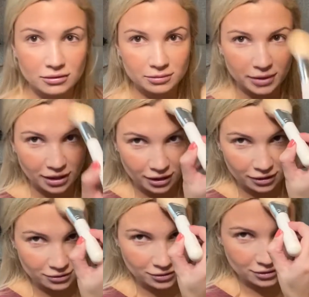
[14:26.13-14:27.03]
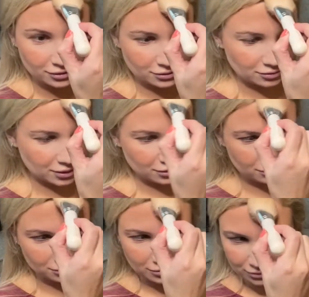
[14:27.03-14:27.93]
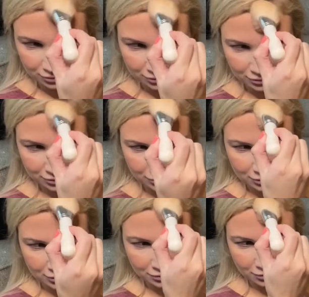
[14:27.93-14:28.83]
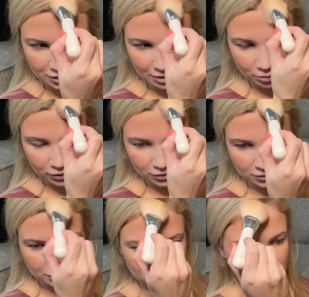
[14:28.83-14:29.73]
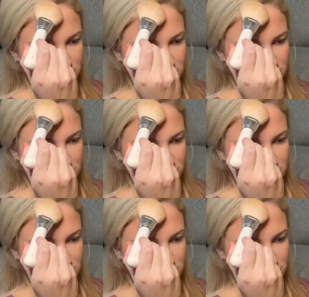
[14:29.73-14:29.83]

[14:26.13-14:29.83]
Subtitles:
in my hairline a little bit with that bronzer.